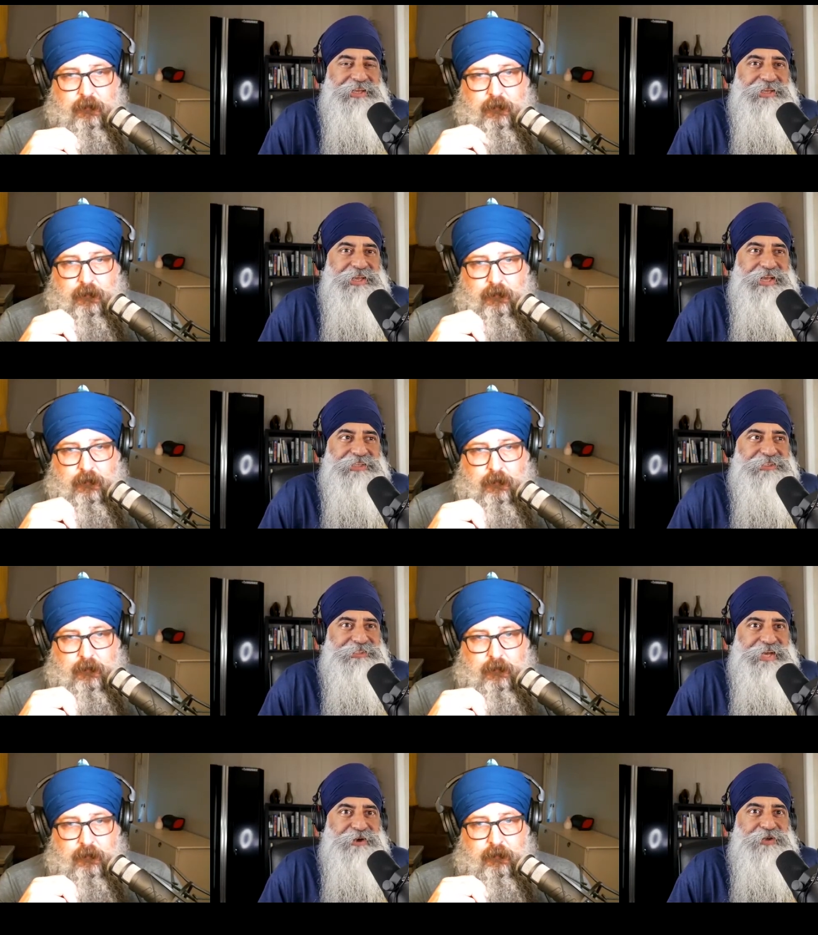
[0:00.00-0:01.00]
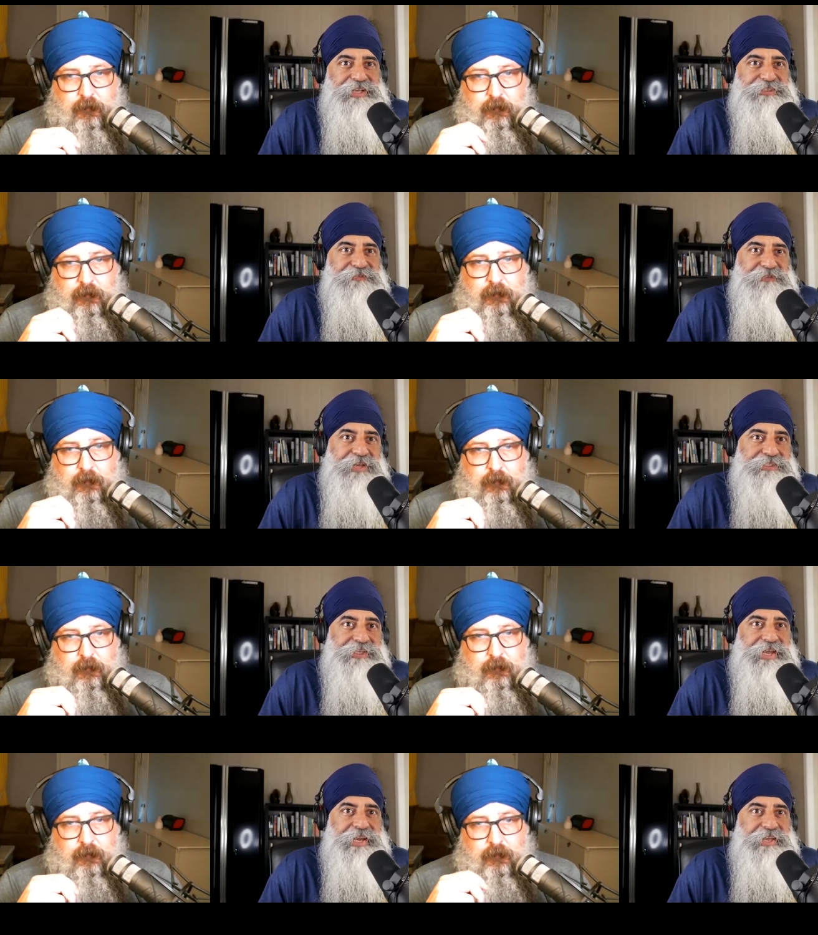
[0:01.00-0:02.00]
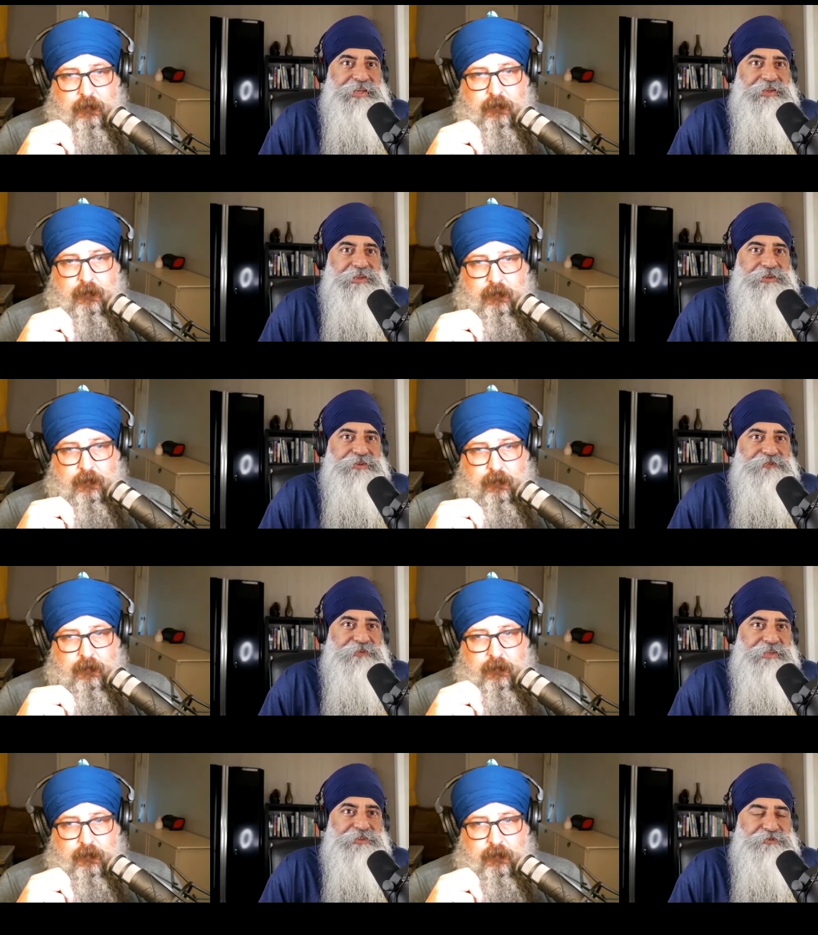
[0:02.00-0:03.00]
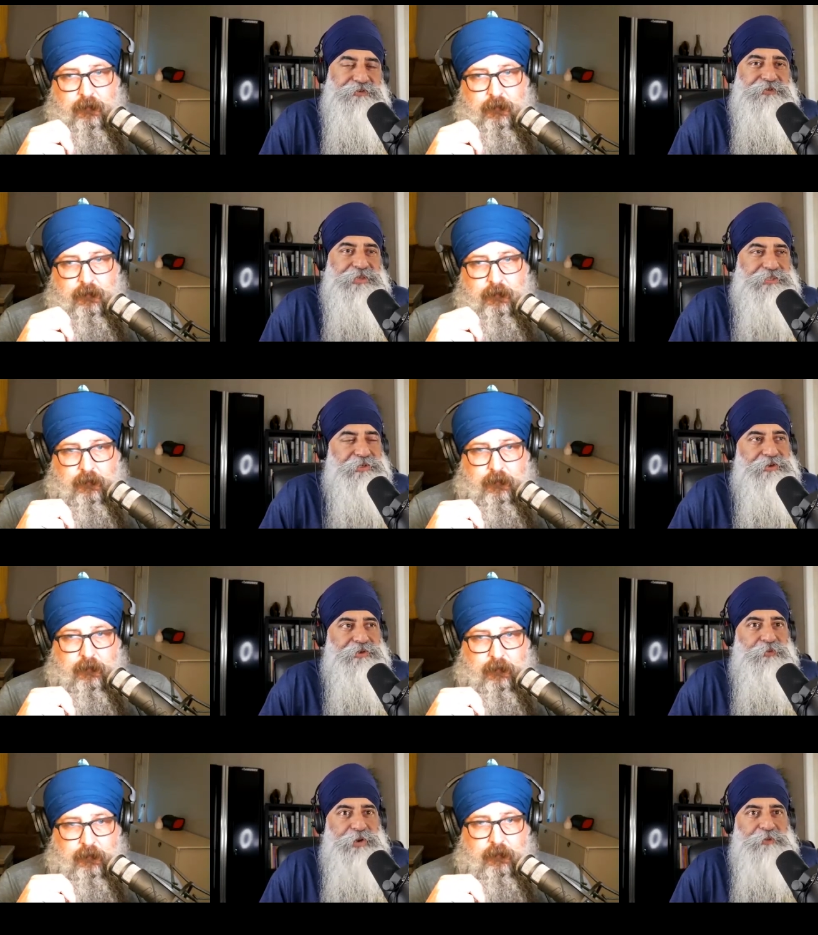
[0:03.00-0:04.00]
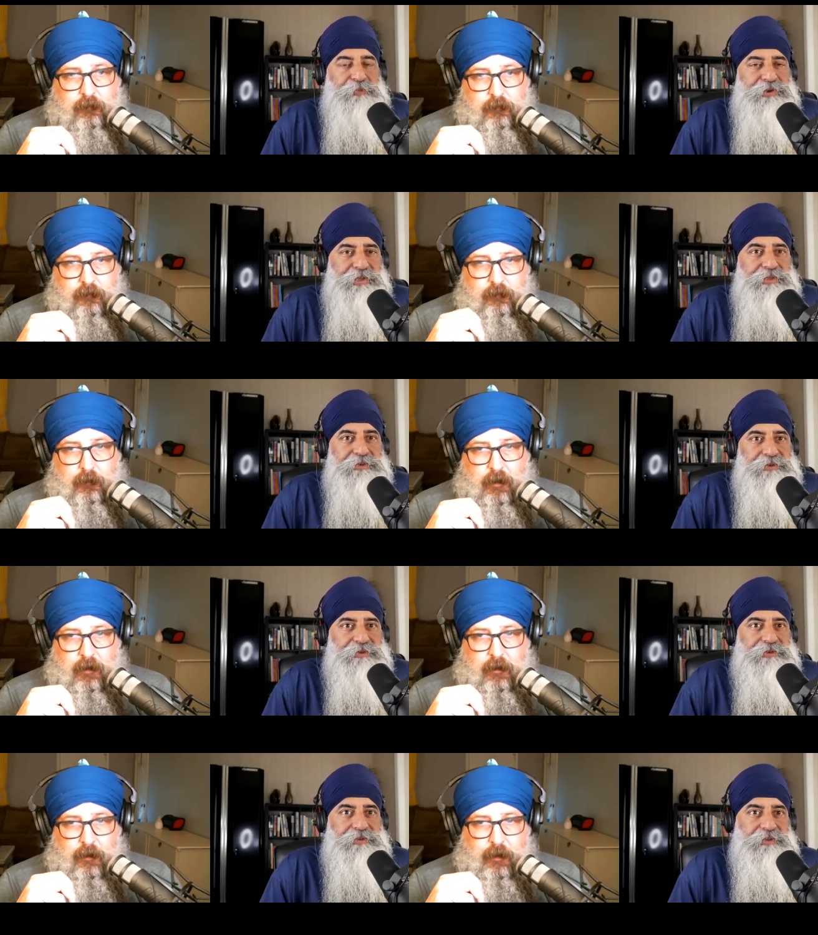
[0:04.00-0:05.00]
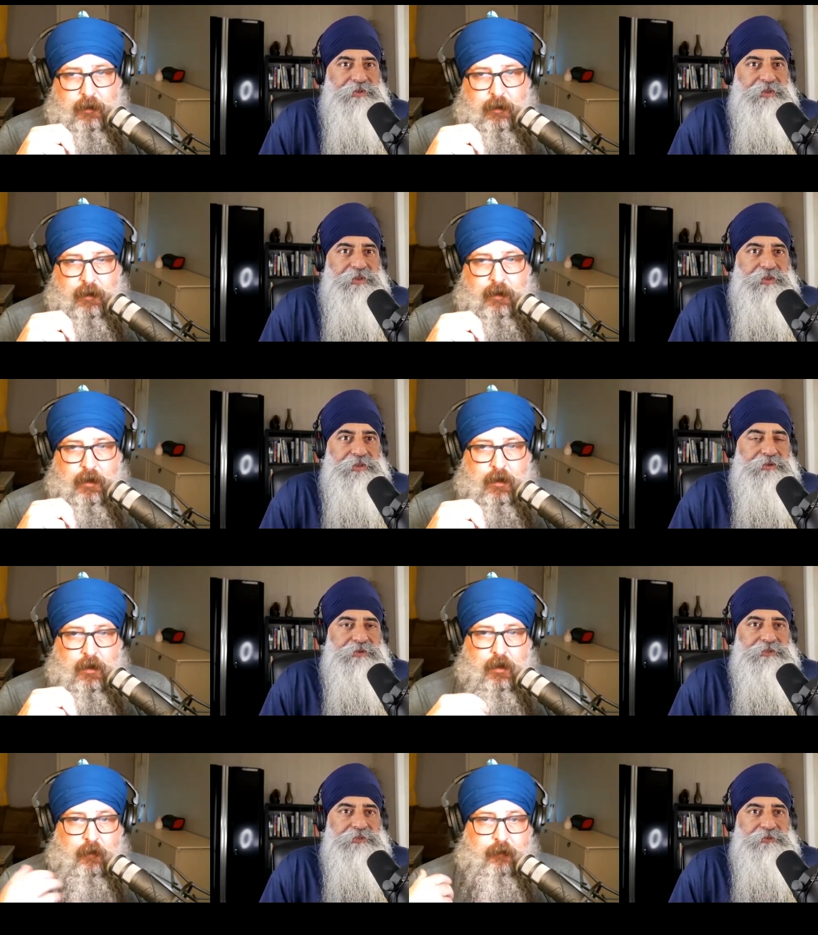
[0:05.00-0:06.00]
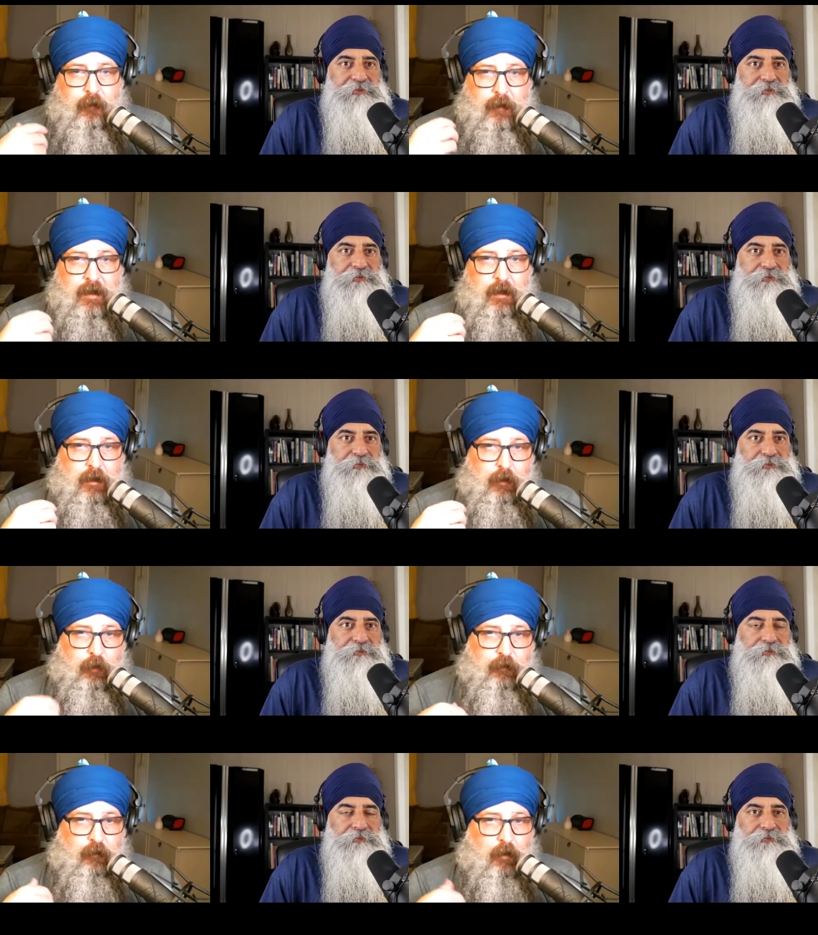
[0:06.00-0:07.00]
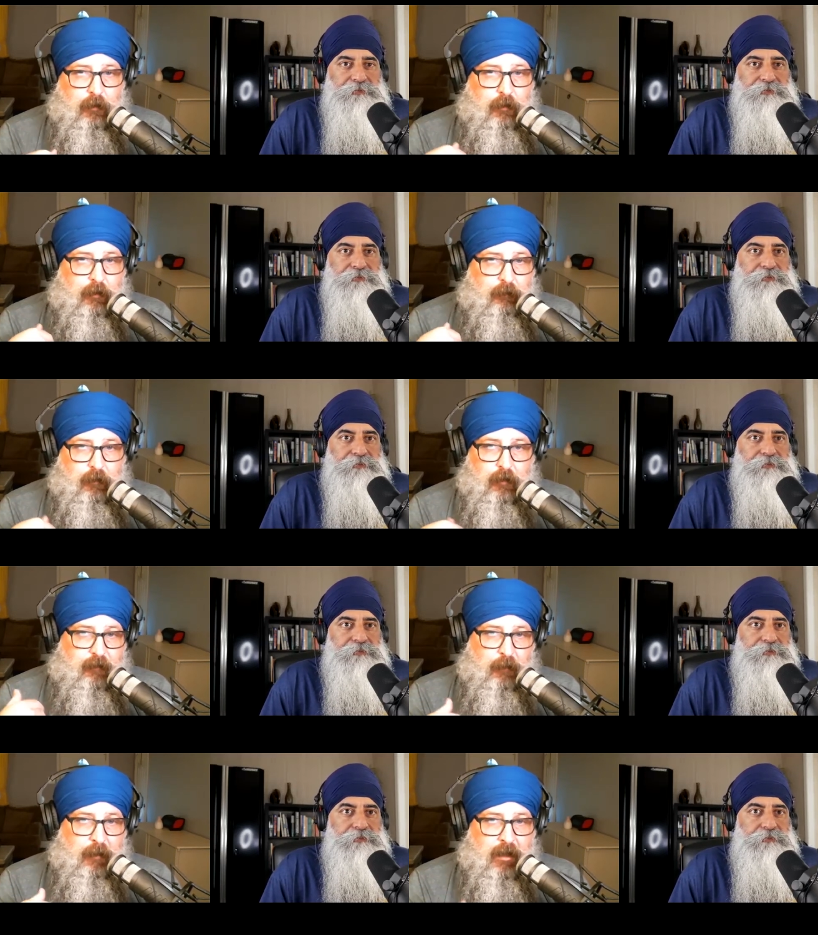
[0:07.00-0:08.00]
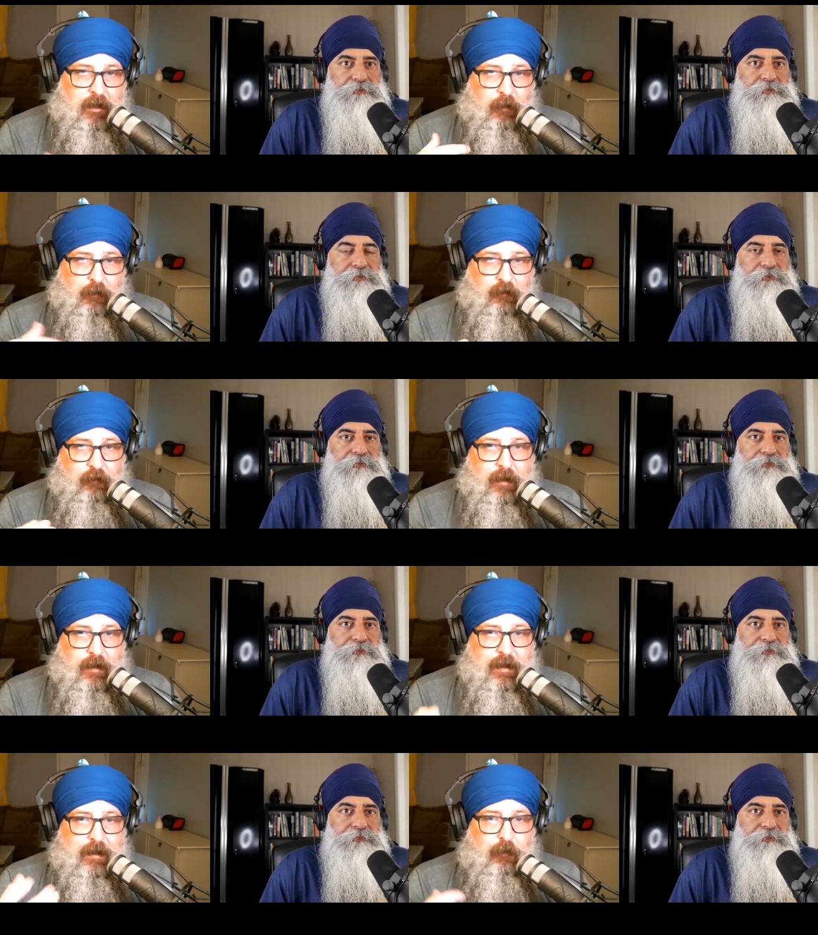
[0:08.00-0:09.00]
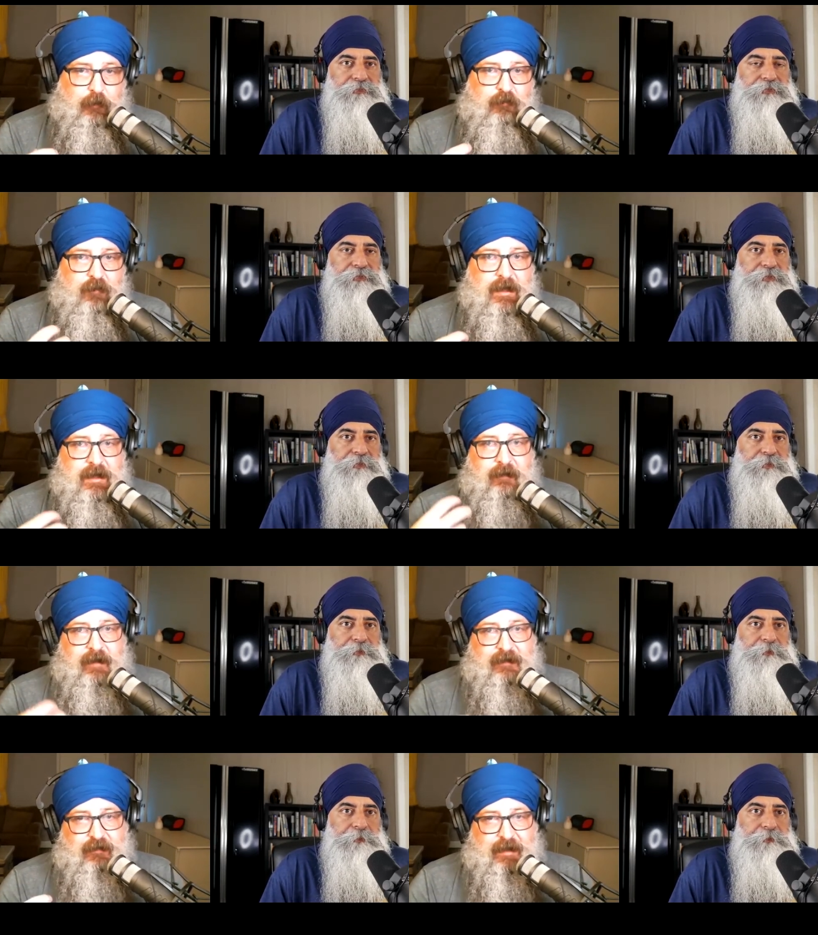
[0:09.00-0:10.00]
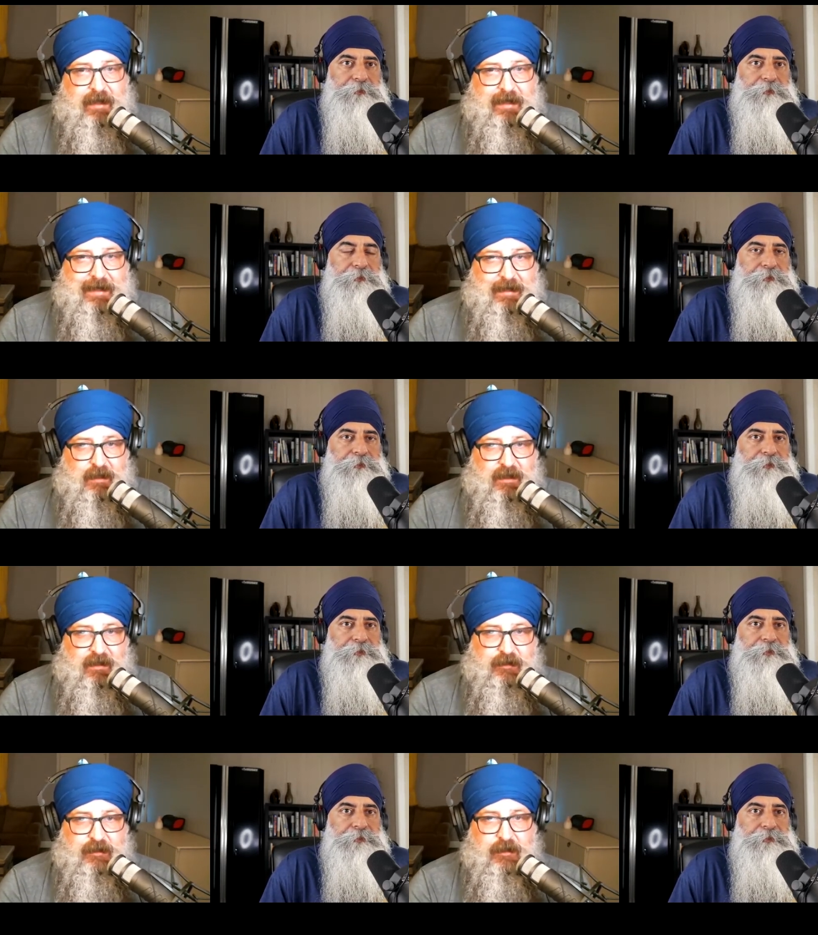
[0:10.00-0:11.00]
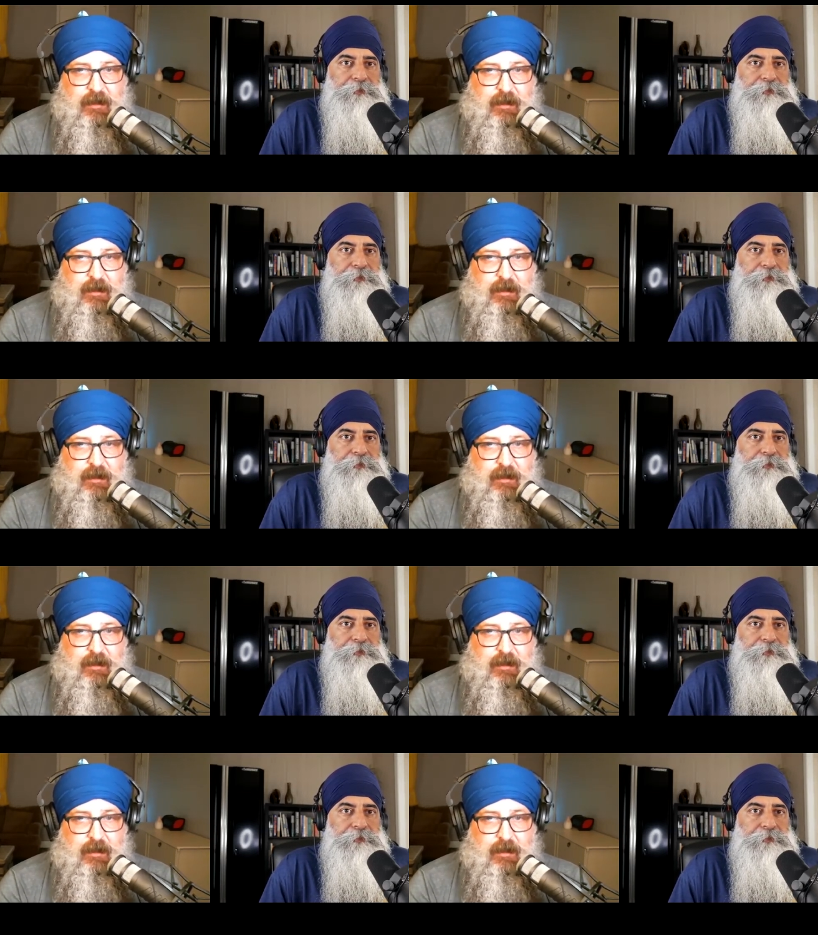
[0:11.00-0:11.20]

Speaker 1: as in doubt, it's investigating it to find the truth. That's a good way to put it. Uh, uh and,
Speaker 2: you know, for me, it, it was from the very beginning, it was, it was me investigating this,